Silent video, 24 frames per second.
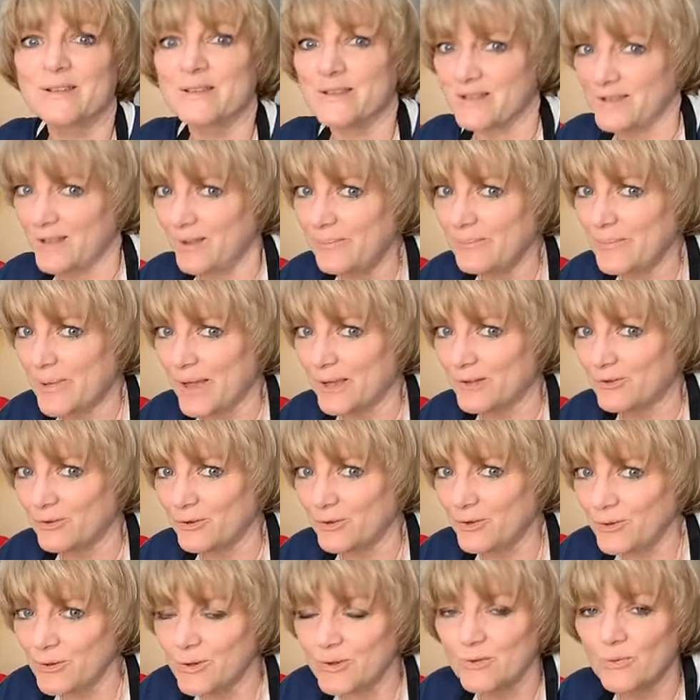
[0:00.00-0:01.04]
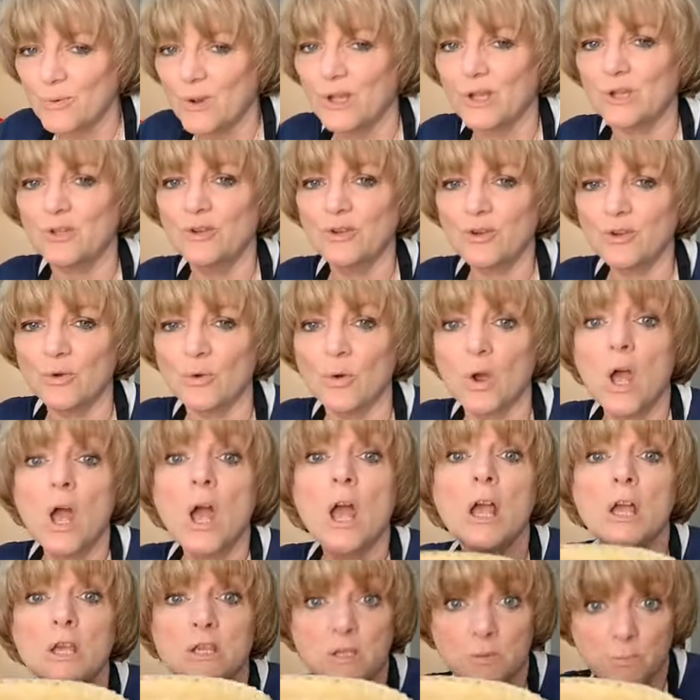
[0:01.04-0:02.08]
Some packs of two because what you do
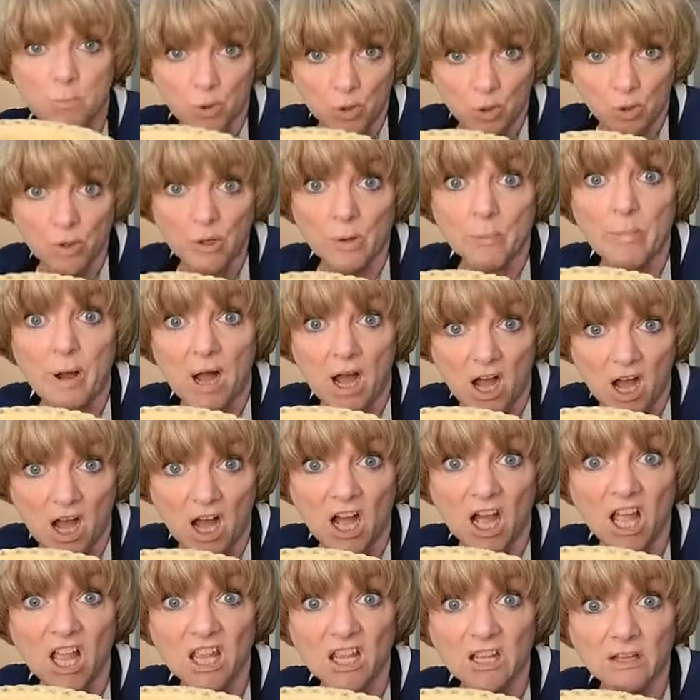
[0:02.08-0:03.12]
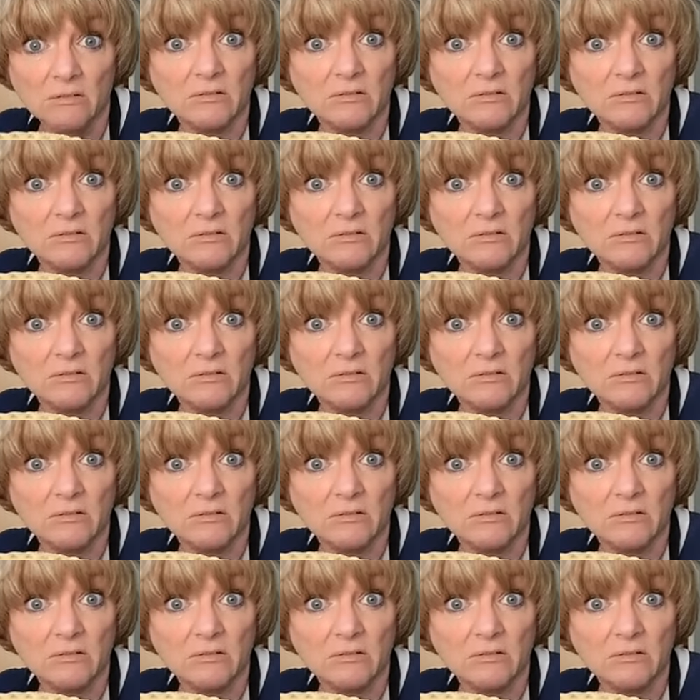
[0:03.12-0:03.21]
is you put all your pie